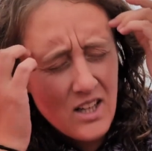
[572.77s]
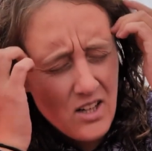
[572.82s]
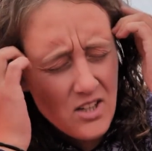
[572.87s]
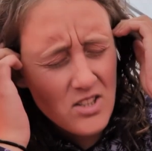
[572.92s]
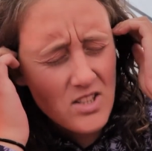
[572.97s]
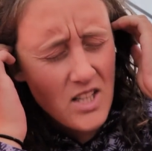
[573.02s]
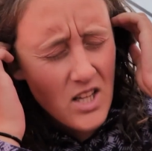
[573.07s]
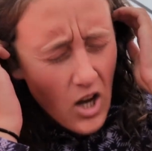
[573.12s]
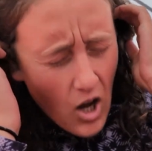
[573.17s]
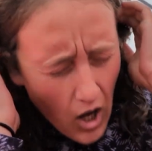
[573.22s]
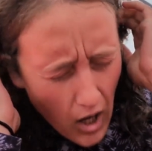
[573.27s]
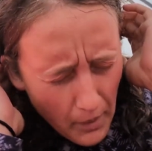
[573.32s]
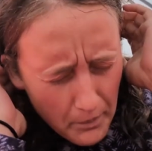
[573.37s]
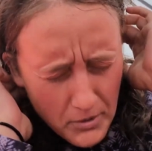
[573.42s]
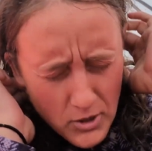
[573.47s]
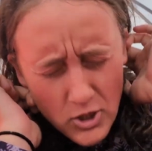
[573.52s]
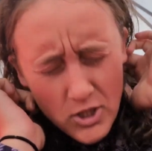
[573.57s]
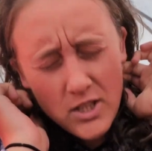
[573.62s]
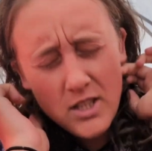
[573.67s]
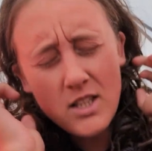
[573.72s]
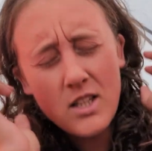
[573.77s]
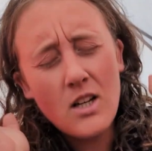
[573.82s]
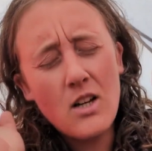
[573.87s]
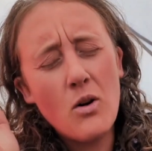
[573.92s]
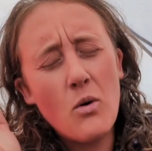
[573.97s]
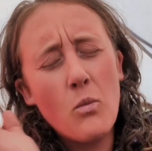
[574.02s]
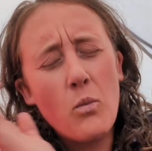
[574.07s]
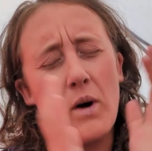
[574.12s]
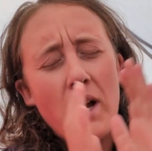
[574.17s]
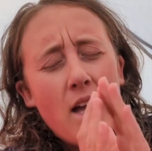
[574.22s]
there's the option
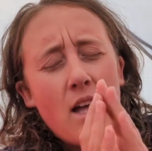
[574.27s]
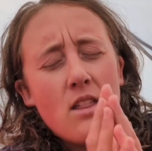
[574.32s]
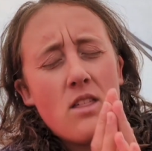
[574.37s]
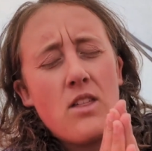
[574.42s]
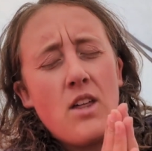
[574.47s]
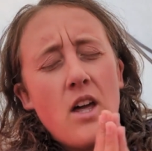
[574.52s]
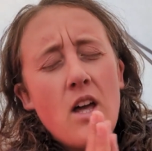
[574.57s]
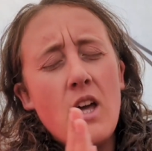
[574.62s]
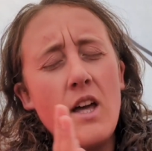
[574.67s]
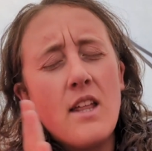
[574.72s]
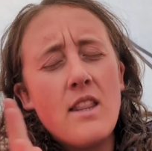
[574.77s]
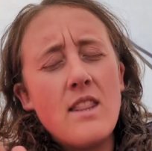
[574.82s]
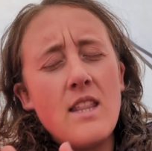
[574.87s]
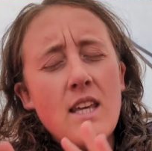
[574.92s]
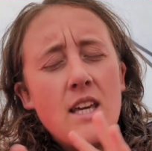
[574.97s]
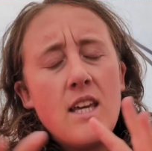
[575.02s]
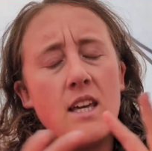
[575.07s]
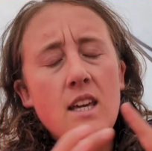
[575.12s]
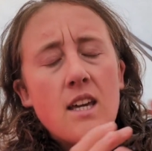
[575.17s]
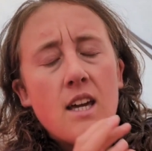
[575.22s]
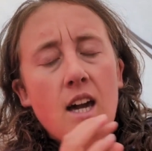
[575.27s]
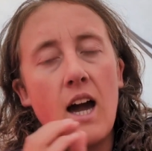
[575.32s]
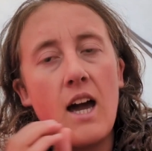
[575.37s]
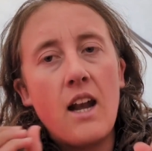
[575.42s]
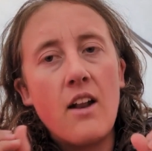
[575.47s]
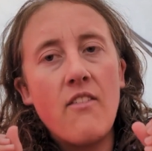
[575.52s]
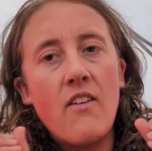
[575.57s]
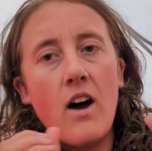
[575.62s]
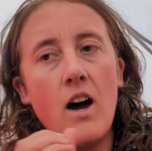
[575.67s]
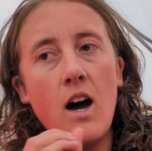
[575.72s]
with the
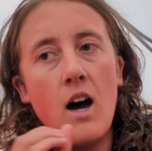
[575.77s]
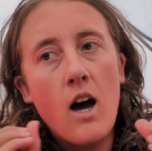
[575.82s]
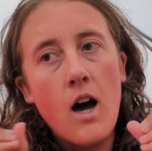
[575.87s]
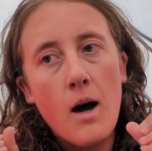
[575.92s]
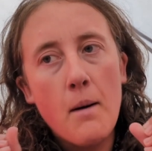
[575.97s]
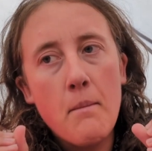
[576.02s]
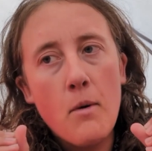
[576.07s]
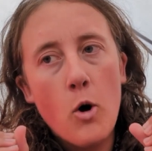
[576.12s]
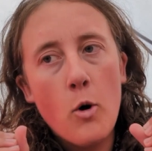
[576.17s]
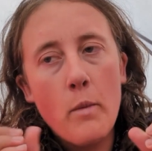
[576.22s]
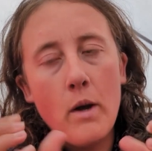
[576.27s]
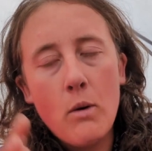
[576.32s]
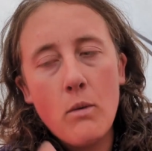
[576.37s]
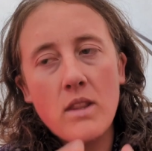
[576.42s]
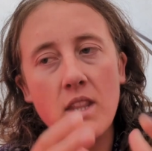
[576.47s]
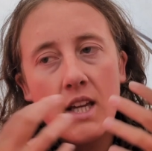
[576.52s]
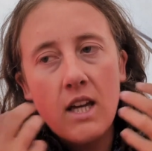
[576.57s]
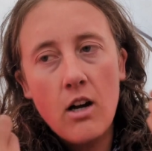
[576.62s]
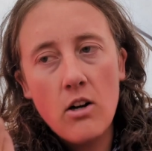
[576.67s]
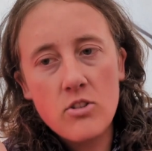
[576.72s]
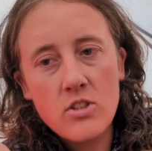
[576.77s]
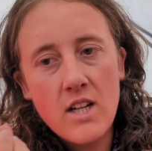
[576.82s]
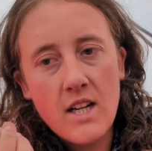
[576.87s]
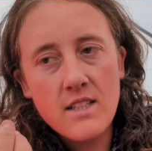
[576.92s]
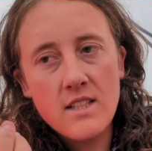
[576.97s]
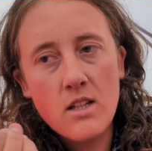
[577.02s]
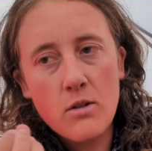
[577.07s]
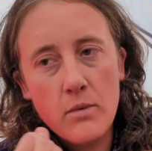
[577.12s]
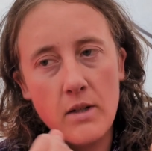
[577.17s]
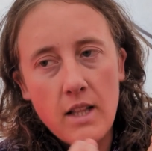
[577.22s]
kind of aha moment when the character
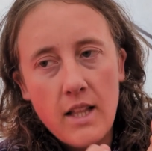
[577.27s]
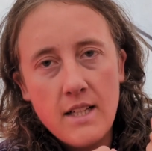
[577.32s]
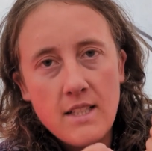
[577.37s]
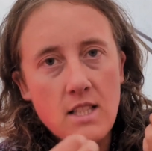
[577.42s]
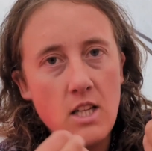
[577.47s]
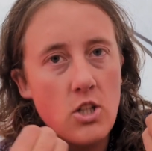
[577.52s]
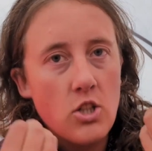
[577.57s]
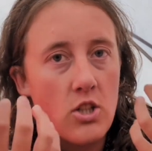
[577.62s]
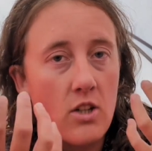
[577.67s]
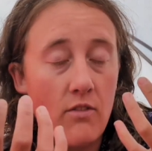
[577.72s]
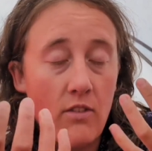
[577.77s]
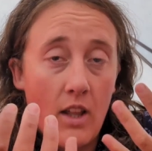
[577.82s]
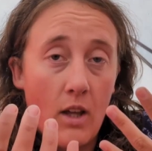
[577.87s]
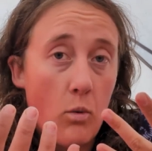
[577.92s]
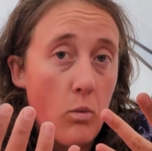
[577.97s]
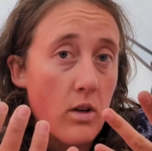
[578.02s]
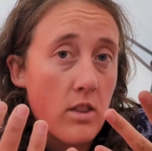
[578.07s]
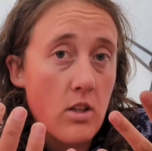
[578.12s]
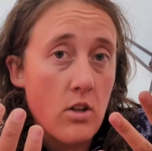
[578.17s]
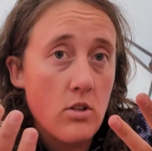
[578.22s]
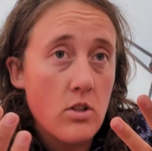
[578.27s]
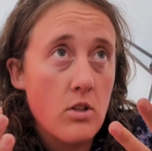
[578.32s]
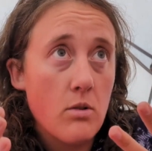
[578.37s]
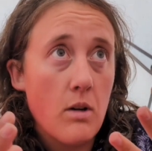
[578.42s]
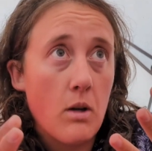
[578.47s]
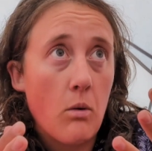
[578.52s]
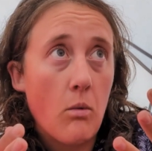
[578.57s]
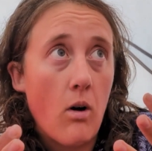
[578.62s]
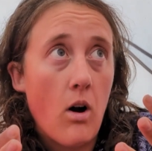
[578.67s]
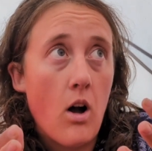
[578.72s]
has the realization of like what they're
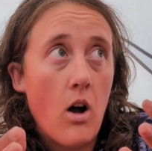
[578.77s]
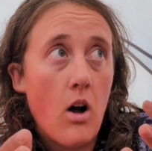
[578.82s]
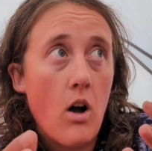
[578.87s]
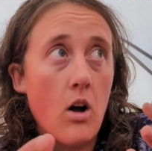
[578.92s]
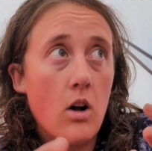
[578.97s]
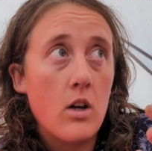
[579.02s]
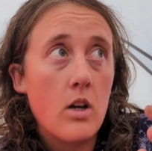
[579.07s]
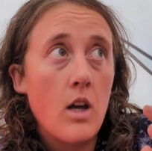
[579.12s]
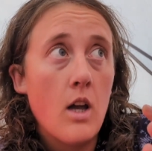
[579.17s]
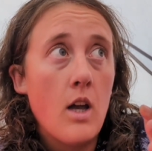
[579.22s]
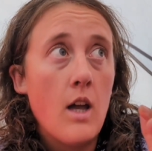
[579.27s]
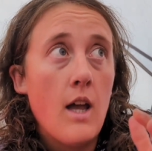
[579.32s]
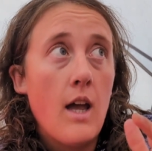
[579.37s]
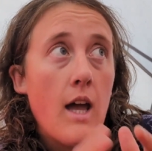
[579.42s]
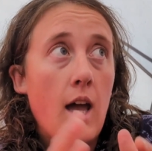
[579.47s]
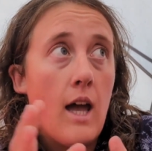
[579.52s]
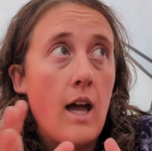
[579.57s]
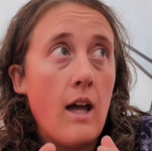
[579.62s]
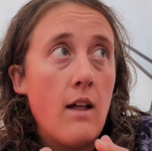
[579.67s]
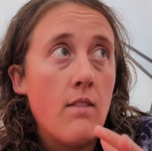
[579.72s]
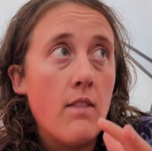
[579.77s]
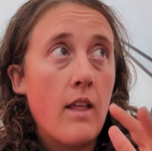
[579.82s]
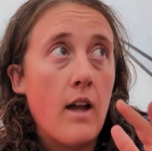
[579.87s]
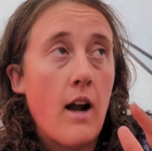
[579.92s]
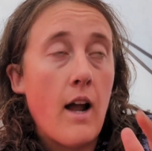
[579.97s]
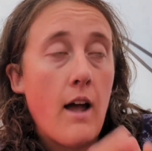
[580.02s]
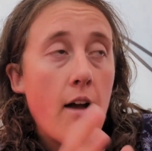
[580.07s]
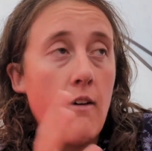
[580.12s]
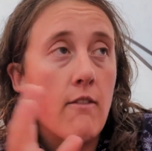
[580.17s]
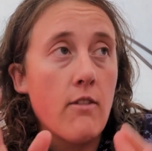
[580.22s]
doing wrong, and they
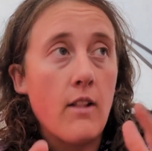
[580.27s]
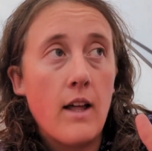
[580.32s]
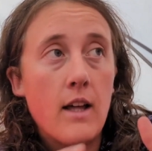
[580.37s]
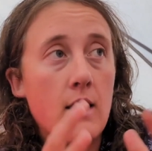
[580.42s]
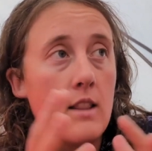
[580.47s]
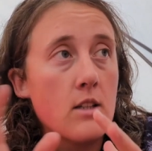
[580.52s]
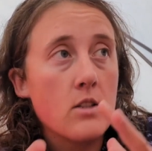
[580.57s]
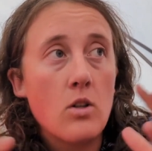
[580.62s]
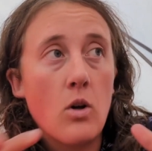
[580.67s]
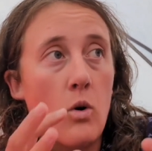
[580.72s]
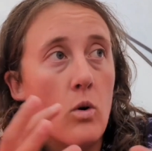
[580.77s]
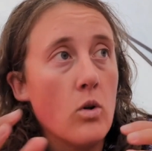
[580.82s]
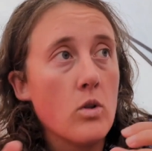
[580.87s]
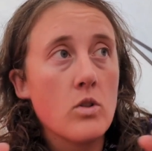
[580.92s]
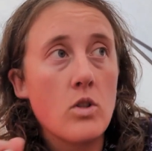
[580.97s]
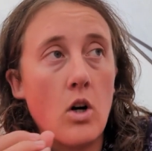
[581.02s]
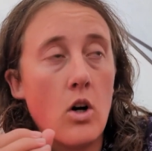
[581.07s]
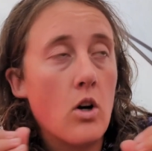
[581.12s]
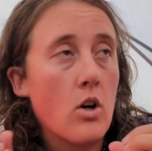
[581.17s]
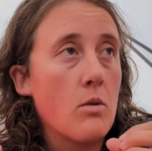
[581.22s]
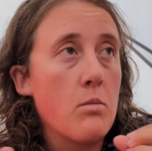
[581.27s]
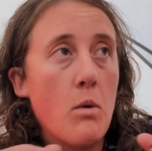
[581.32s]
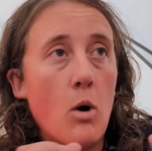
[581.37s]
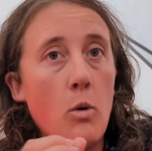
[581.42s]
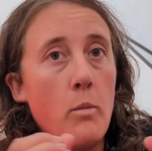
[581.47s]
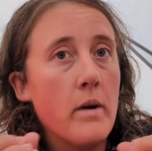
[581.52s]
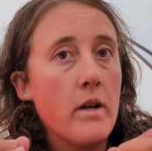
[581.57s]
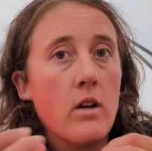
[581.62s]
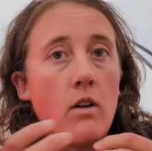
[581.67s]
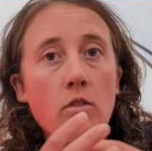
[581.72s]
have like this whole dark
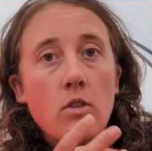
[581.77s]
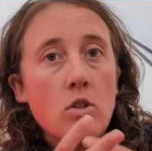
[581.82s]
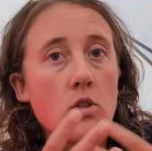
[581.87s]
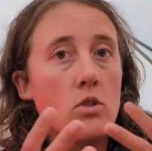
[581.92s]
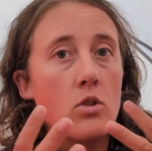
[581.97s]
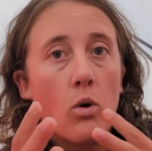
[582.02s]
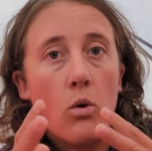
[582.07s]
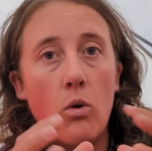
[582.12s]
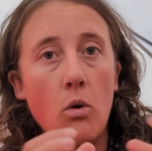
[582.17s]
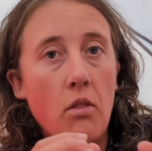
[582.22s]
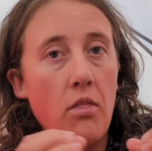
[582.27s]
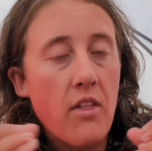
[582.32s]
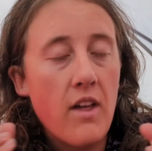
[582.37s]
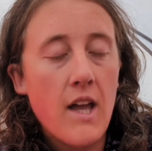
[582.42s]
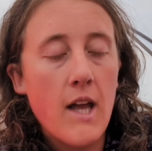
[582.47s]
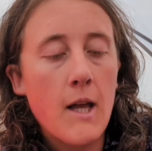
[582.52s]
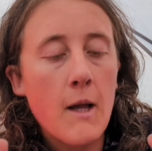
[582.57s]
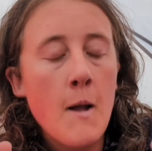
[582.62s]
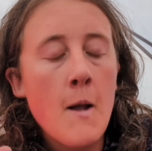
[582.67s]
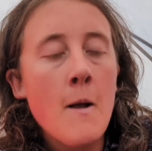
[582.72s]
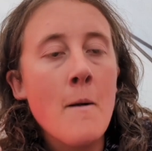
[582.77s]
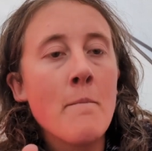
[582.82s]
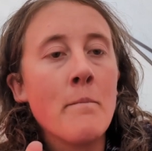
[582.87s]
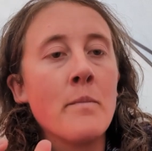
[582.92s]
moment of the soul thing.